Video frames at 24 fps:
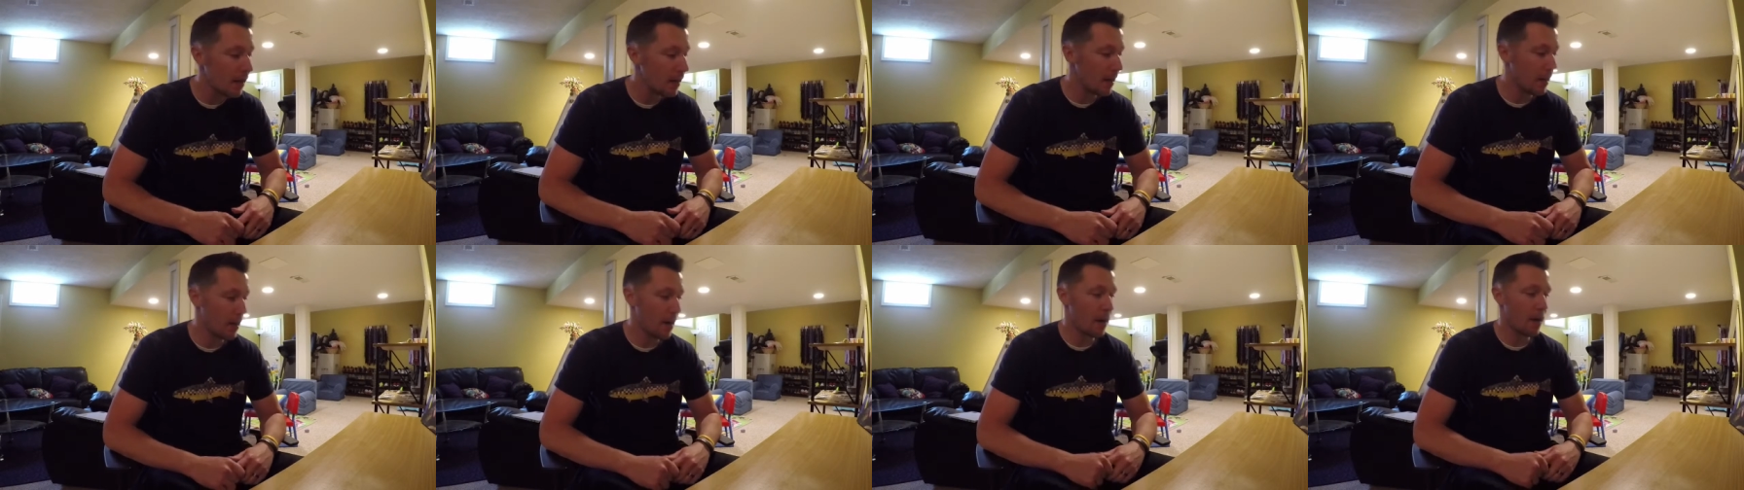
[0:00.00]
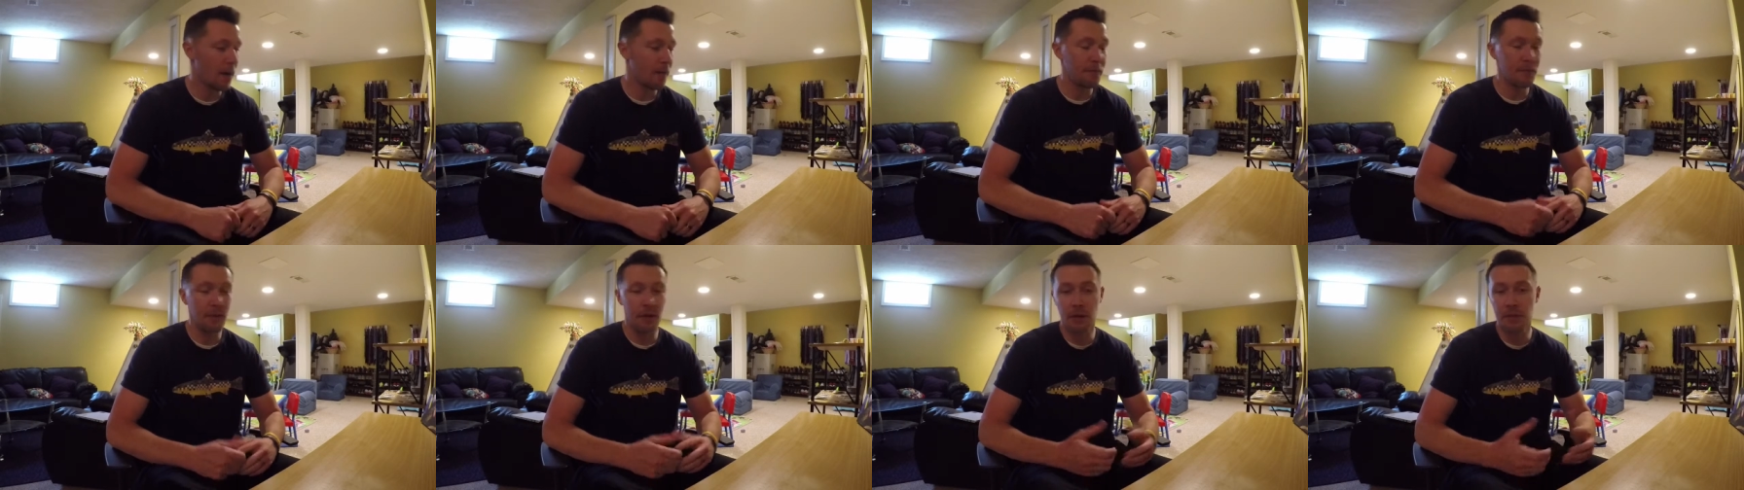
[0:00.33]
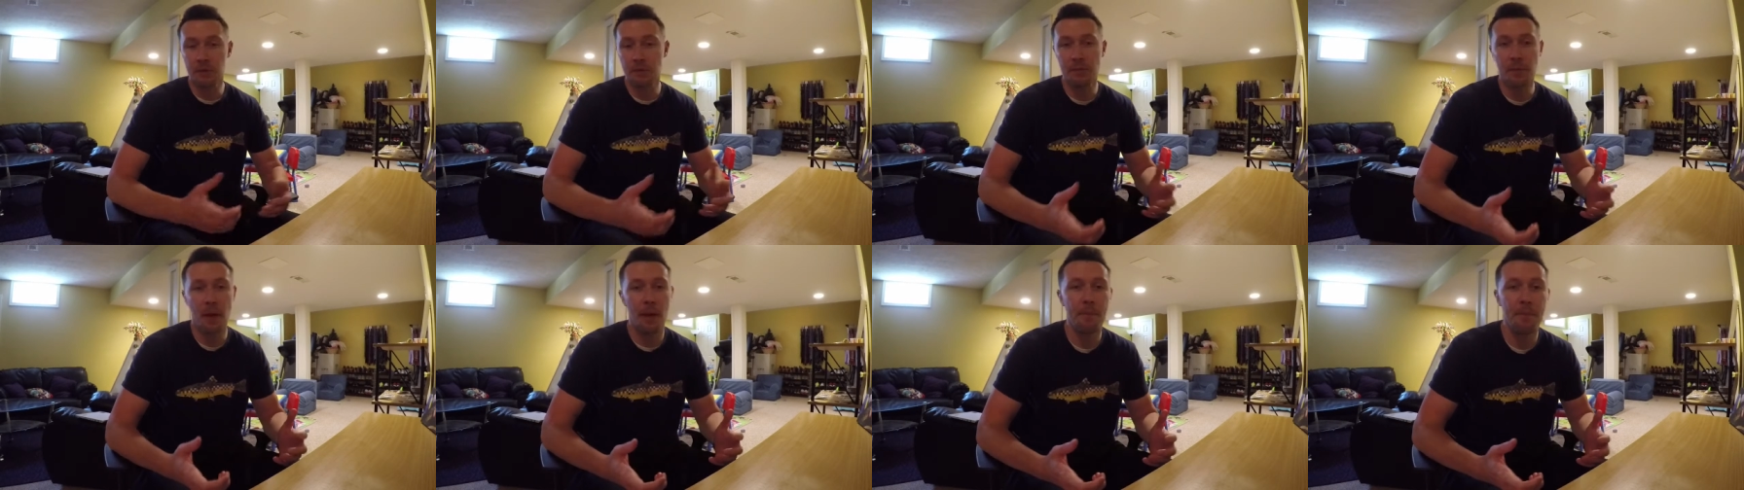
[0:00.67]
You know, I felt it
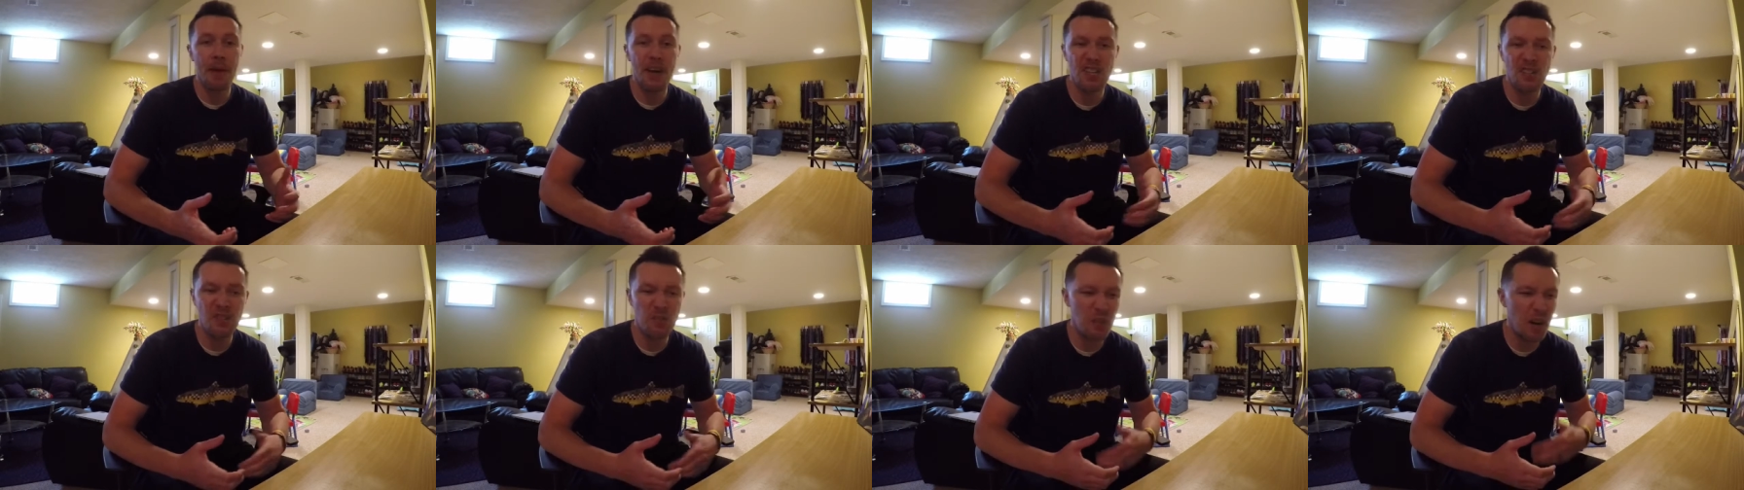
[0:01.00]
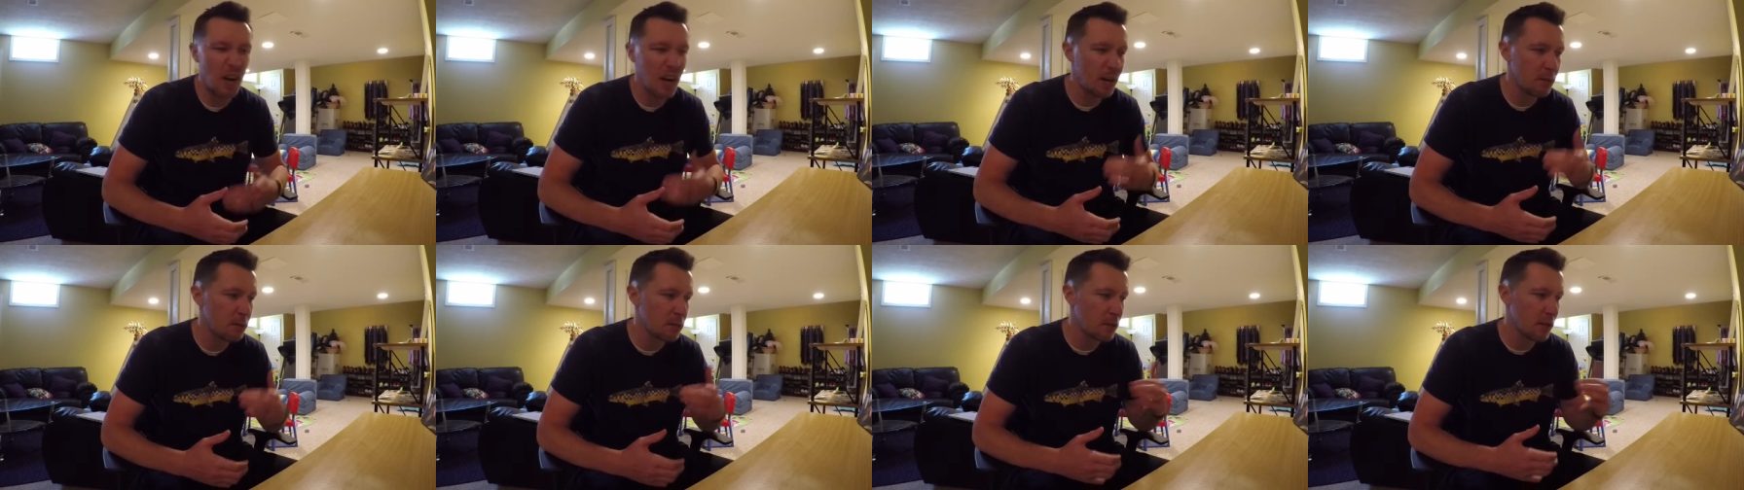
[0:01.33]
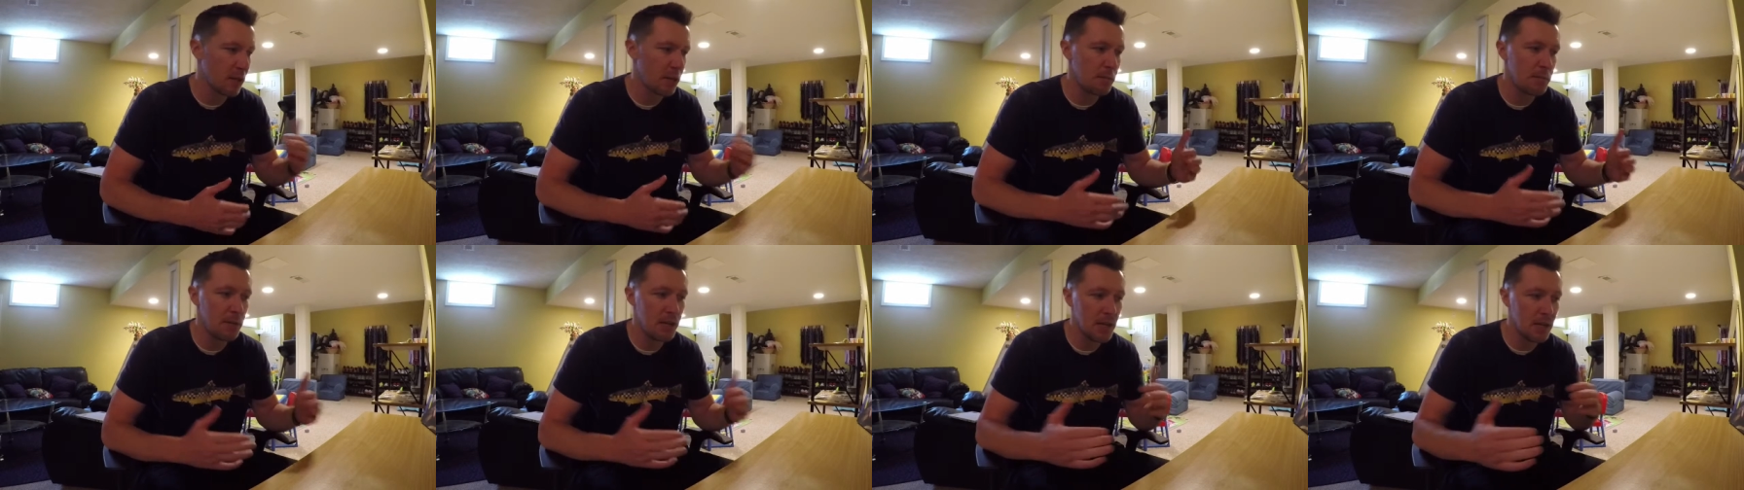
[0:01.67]
was my best rod. It was
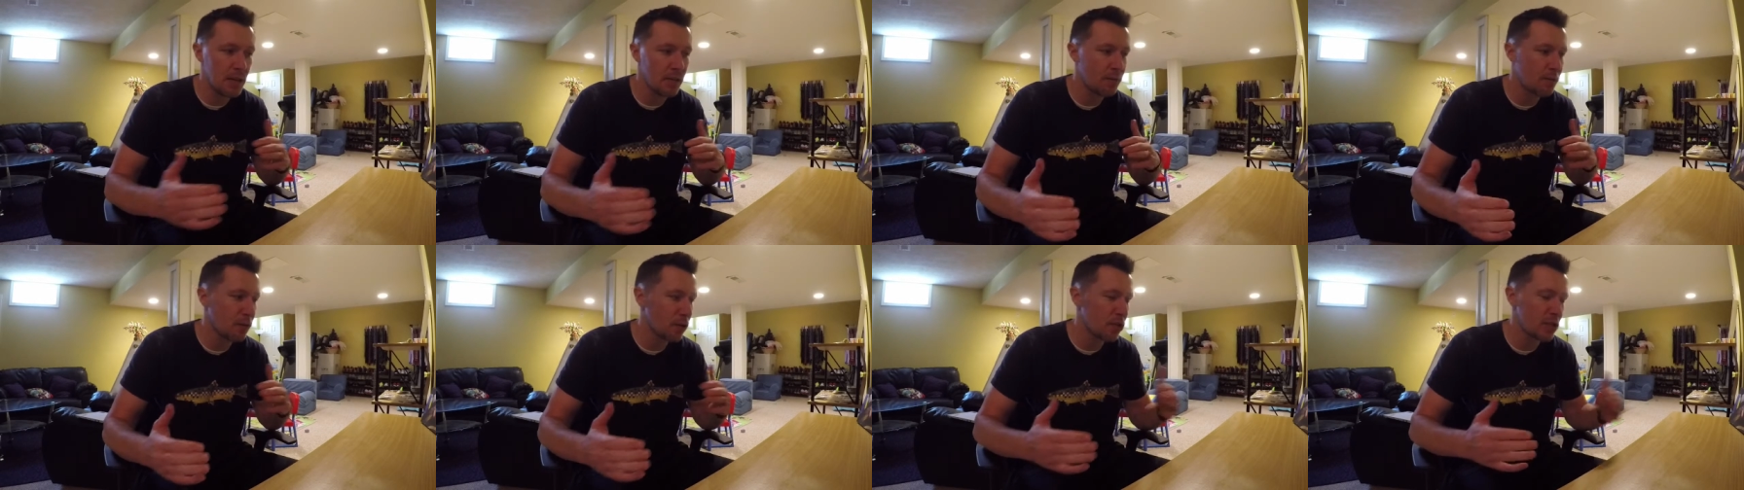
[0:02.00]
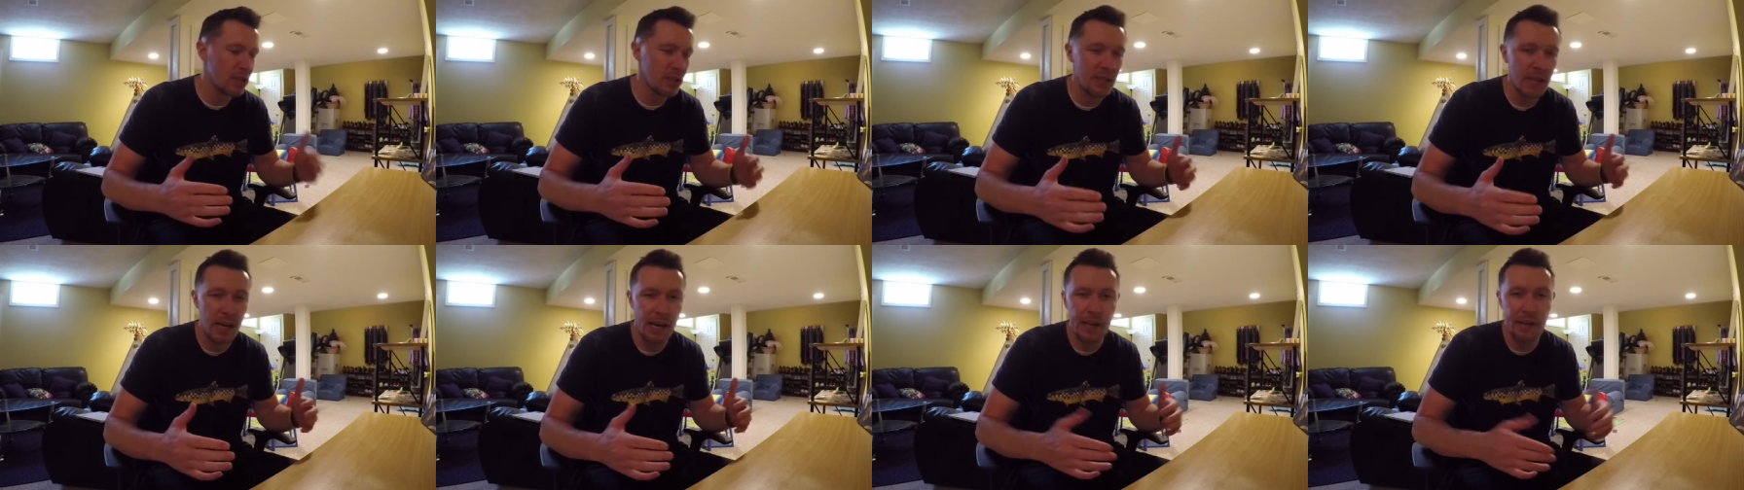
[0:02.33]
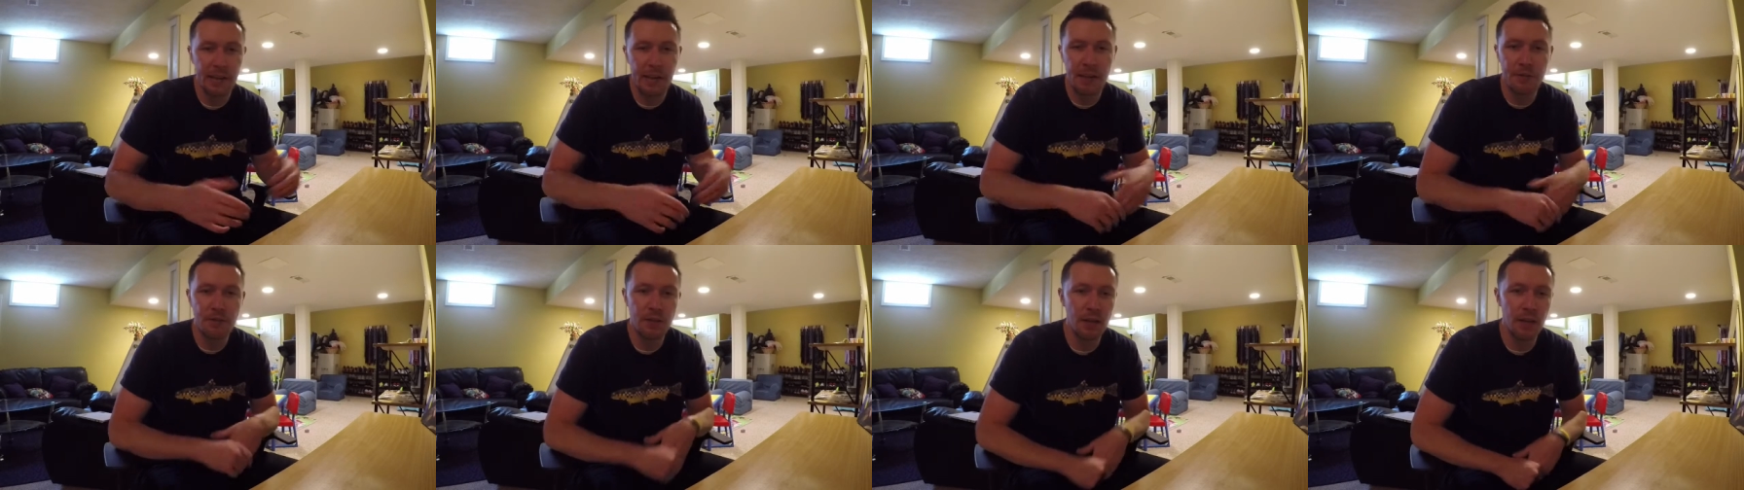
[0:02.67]
going to be versatile
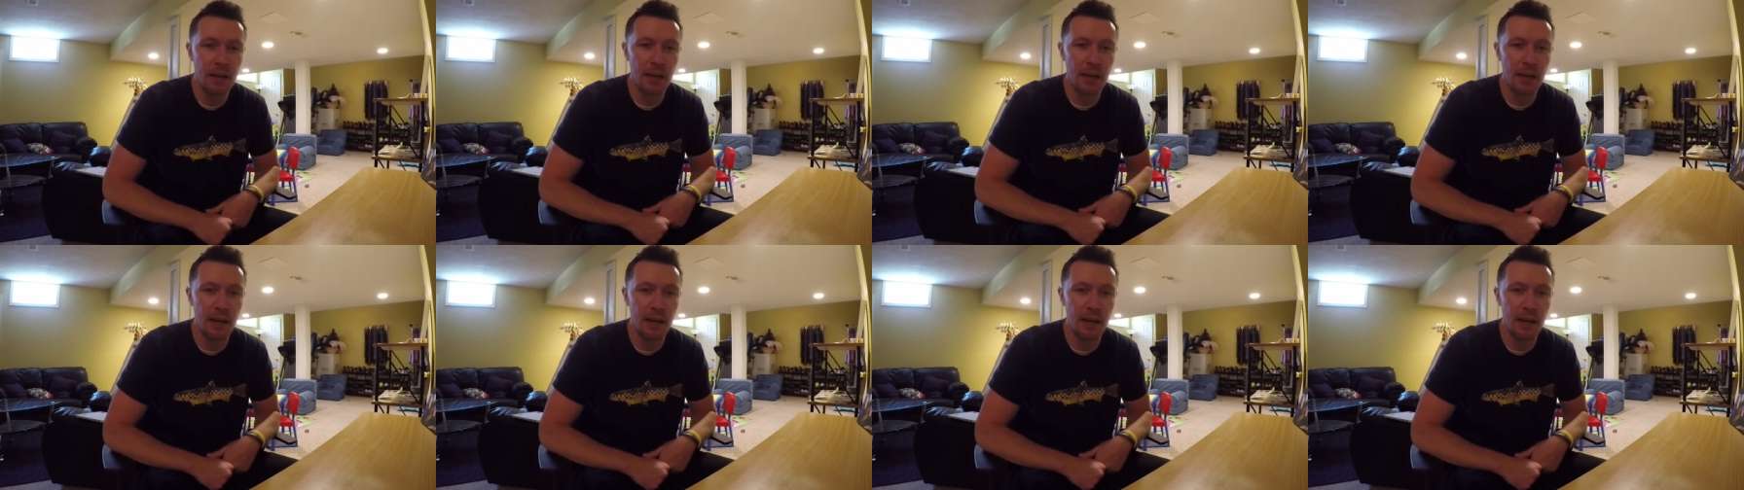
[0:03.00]
enough so